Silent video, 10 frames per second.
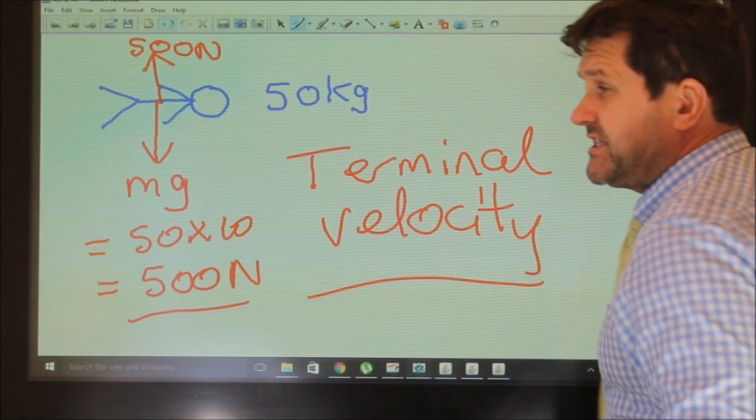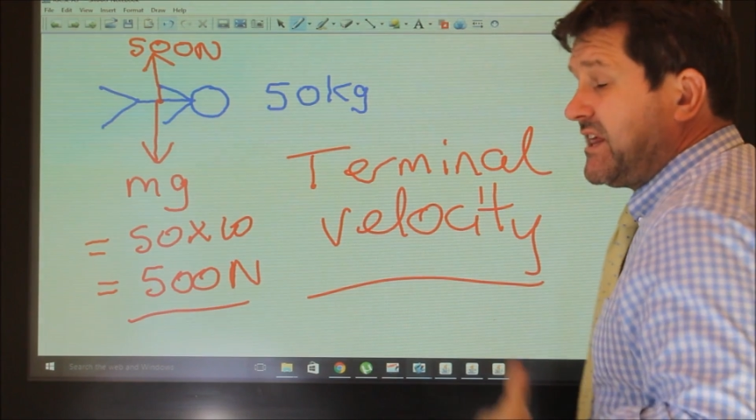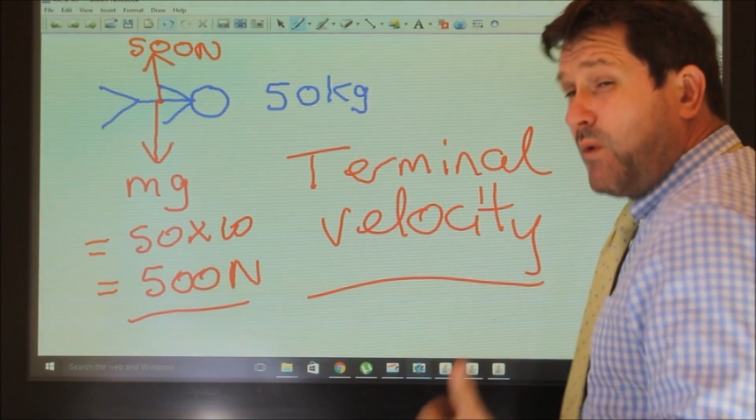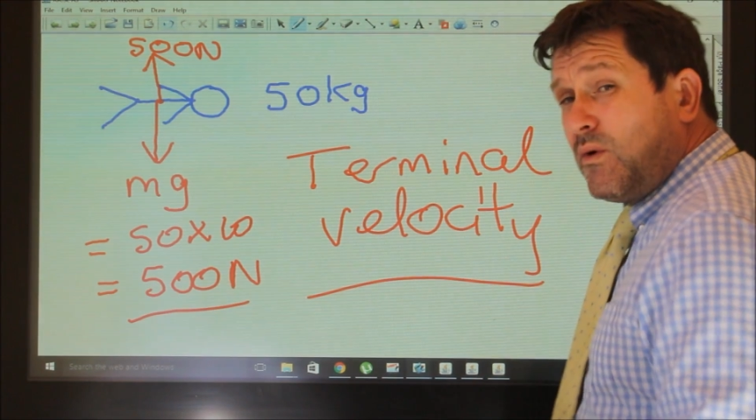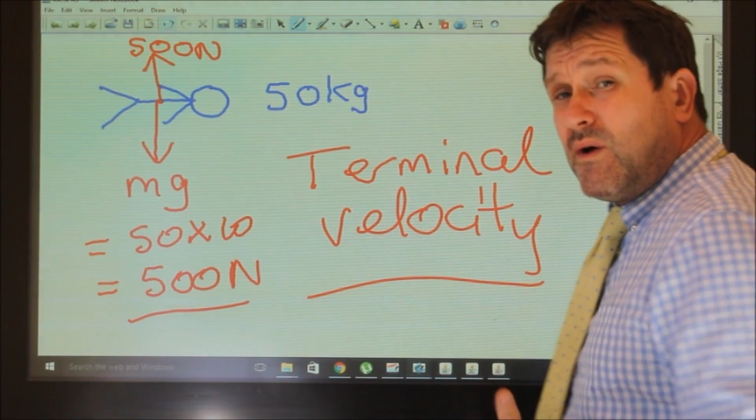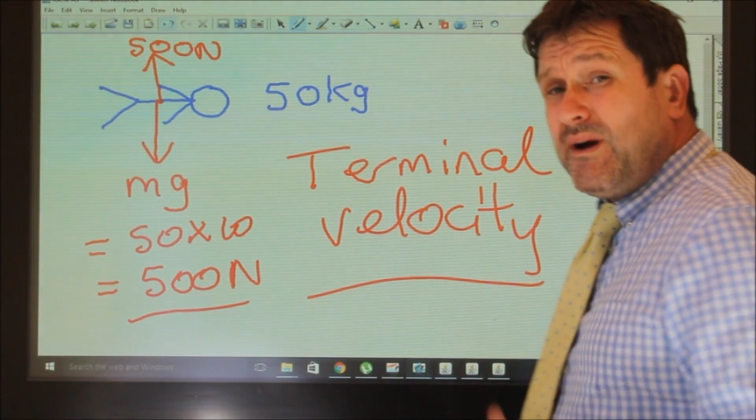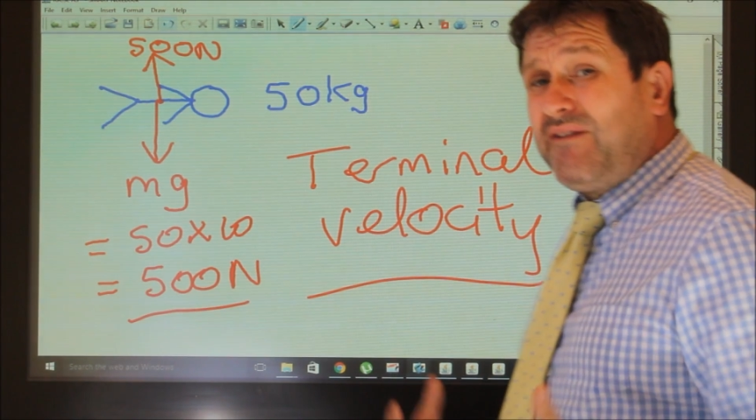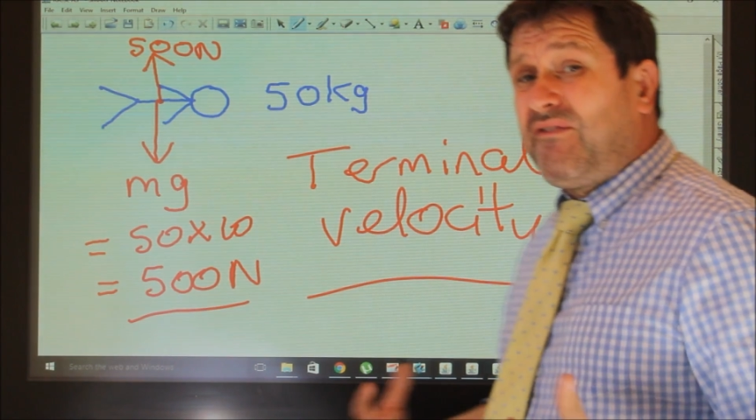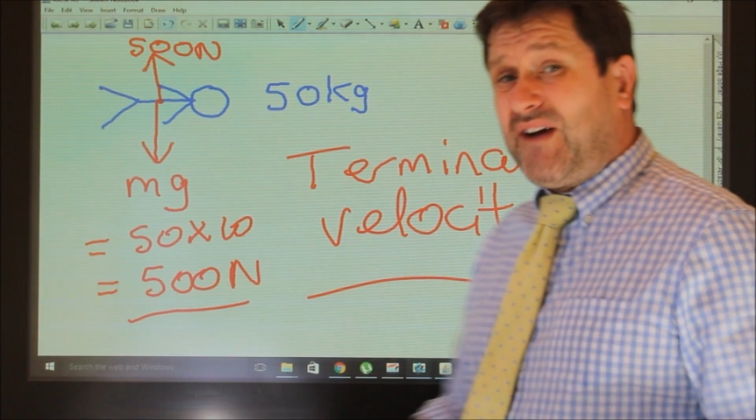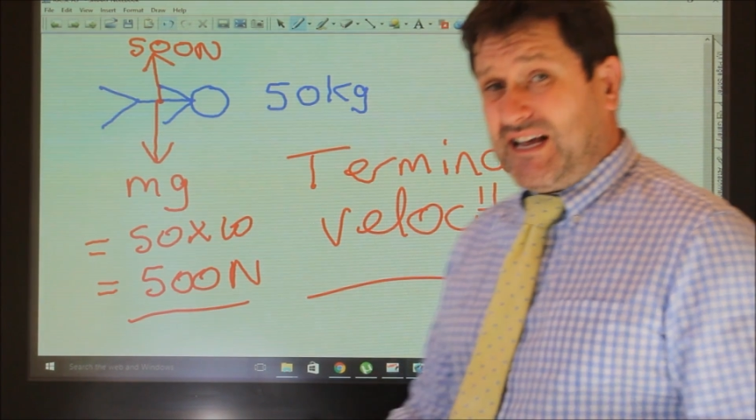so they won't go
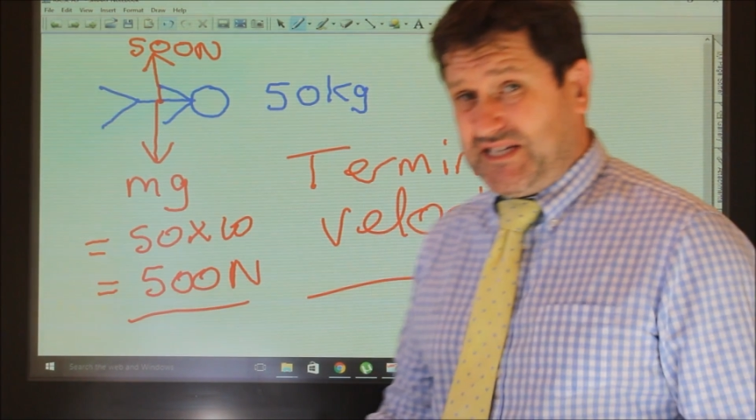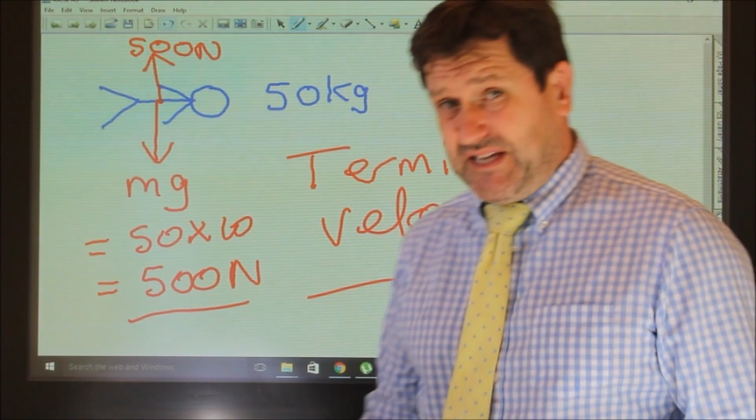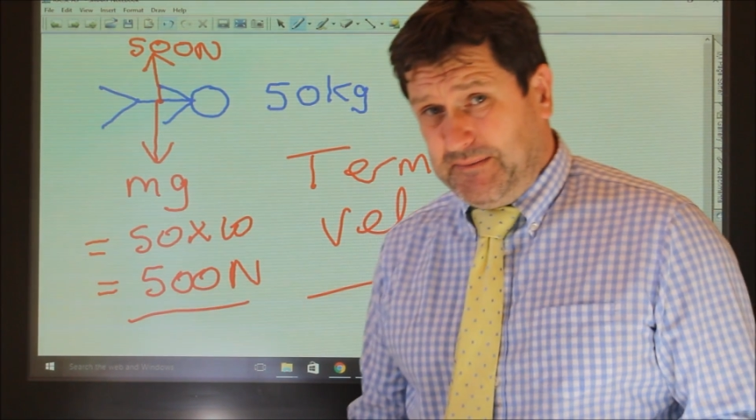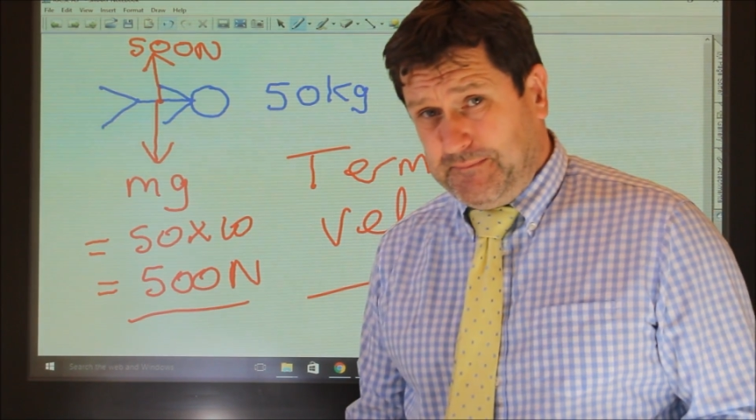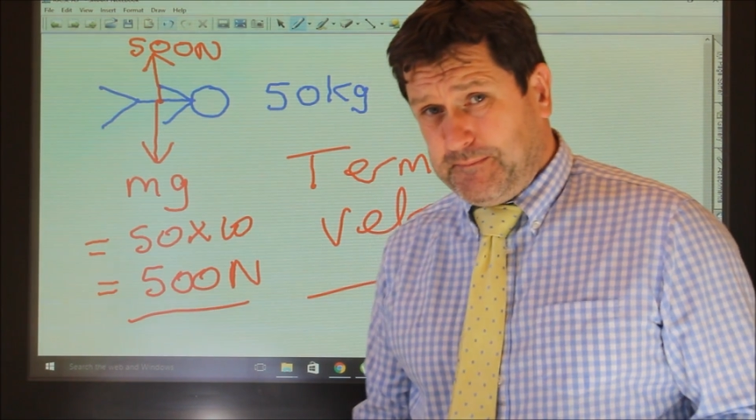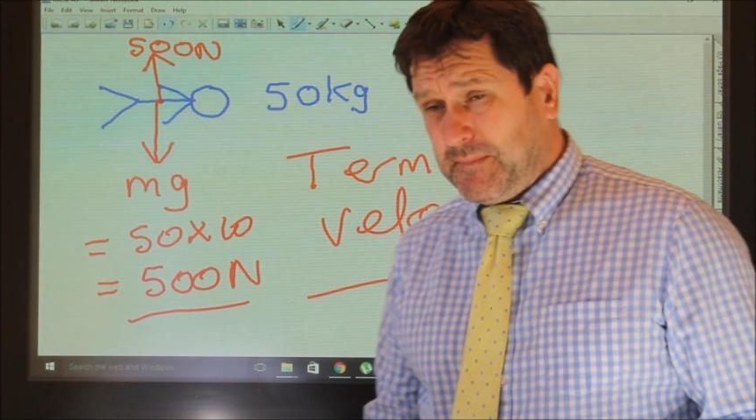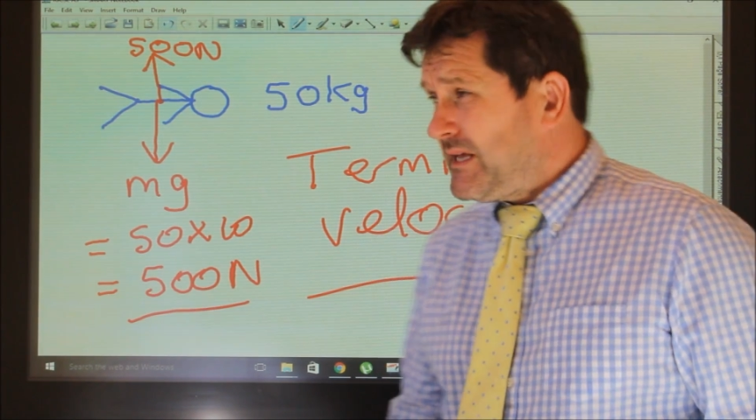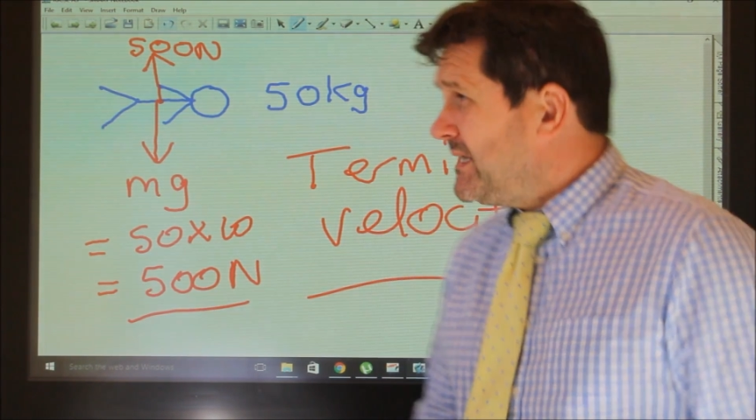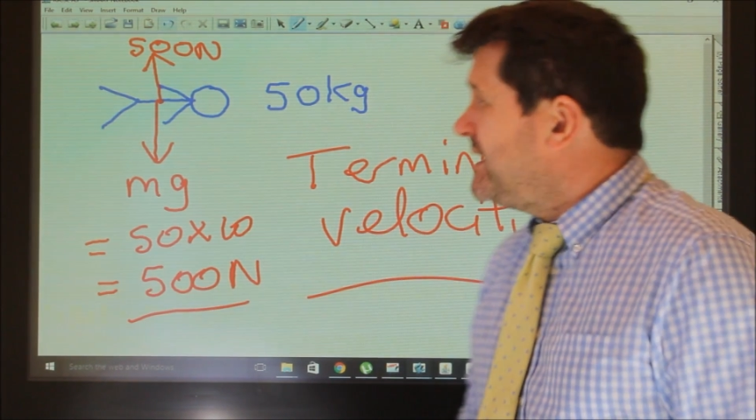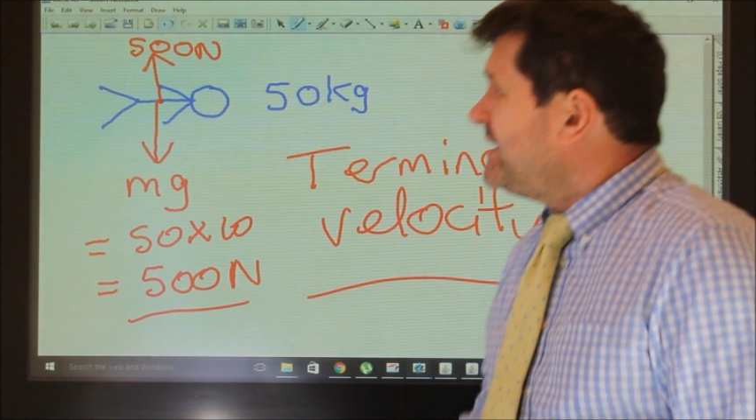any faster.
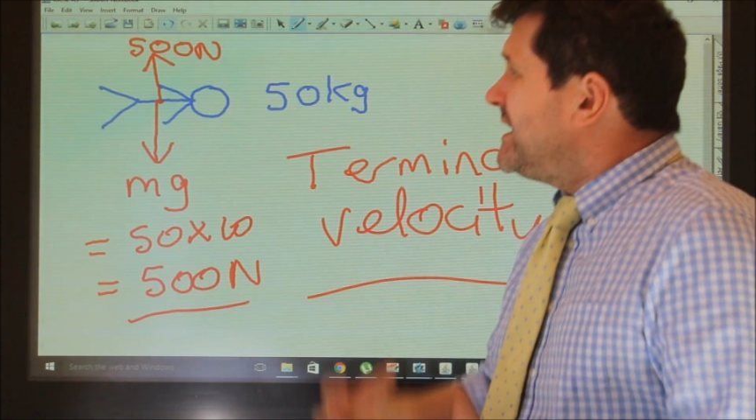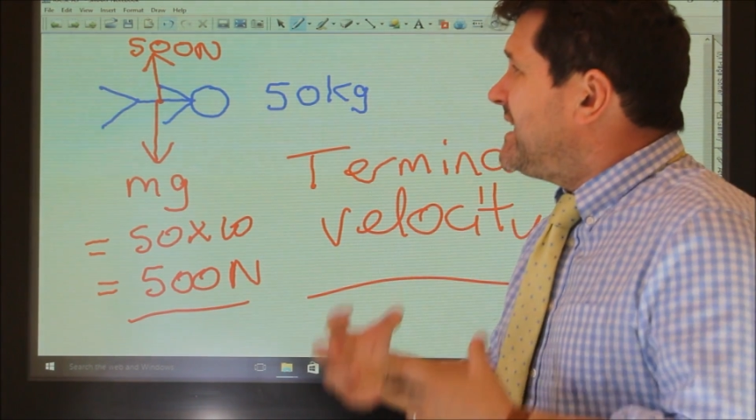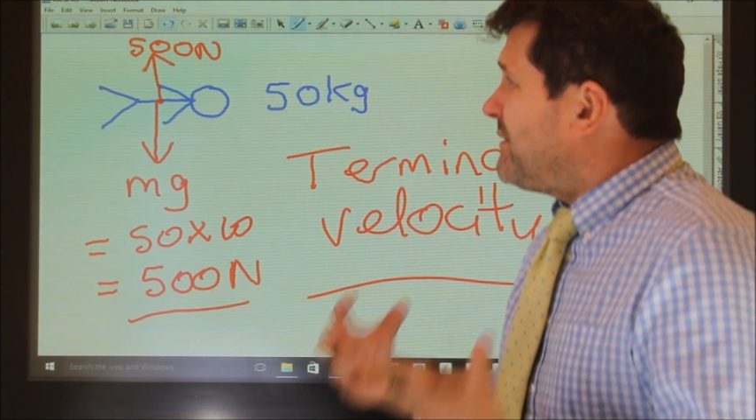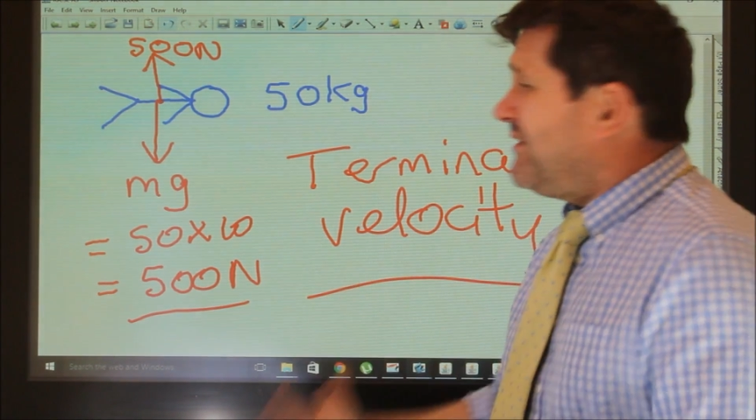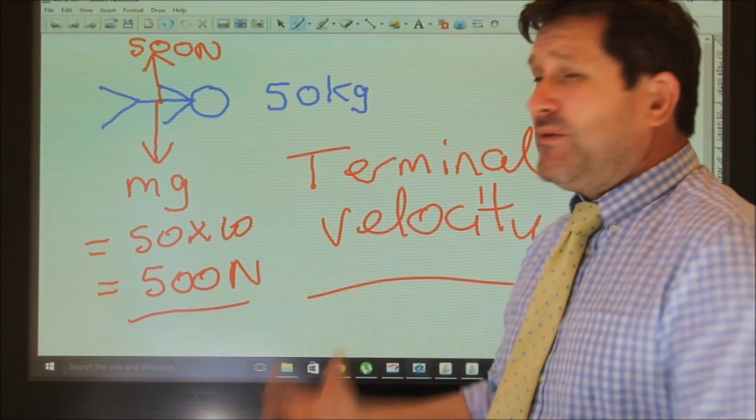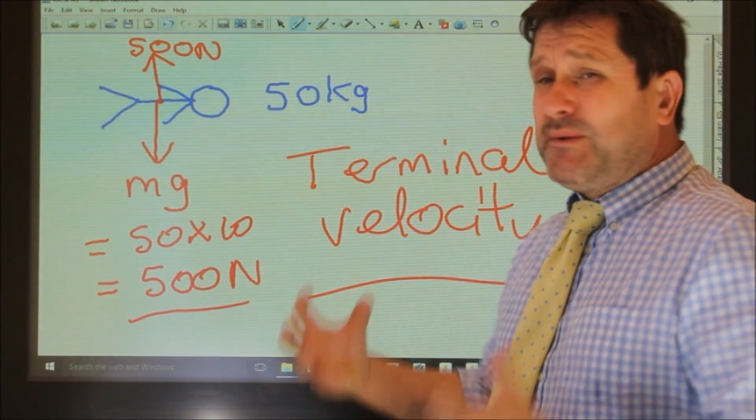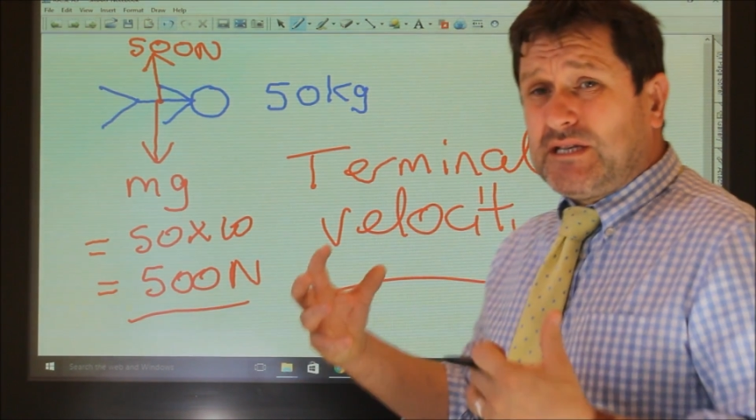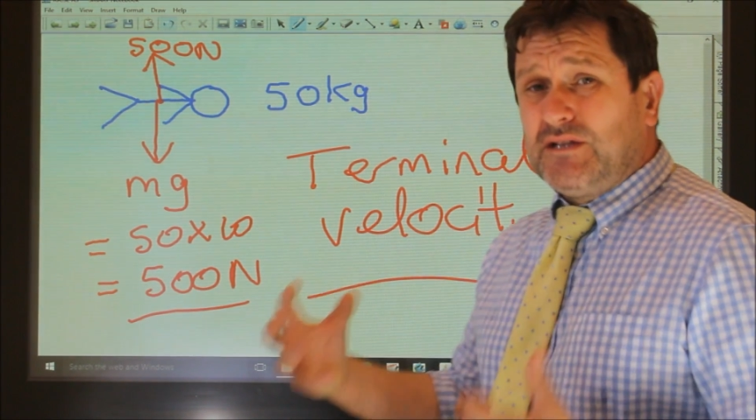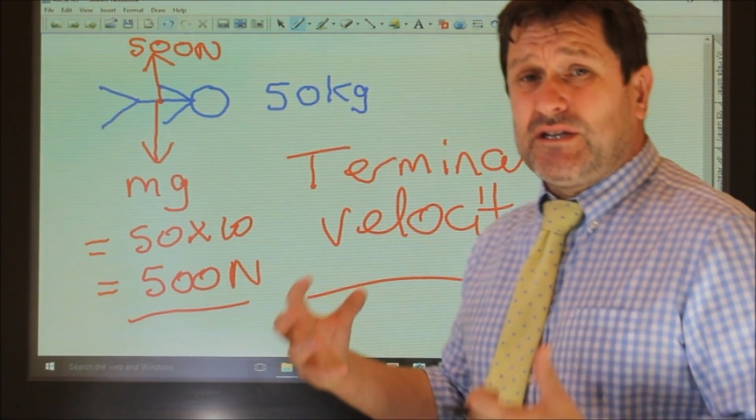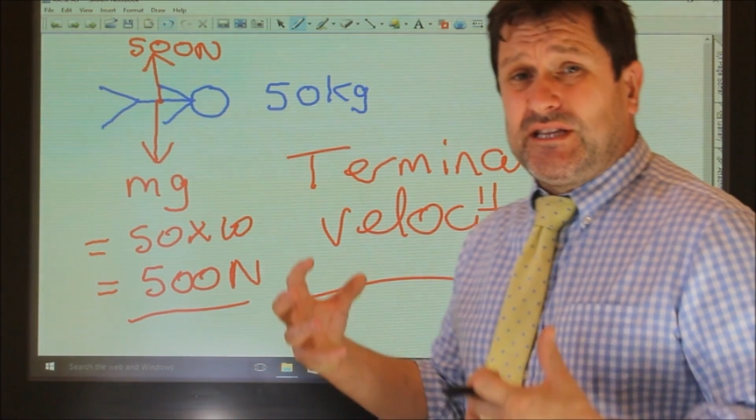Now if we were
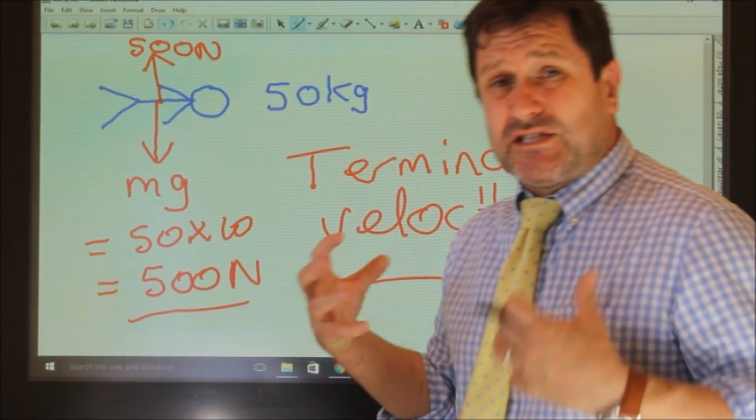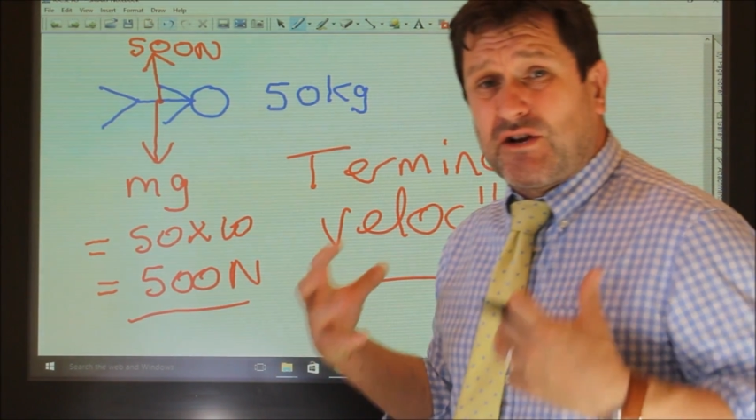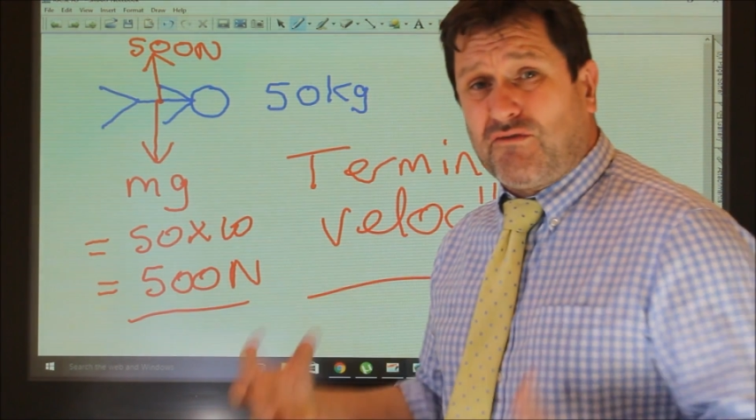to look at this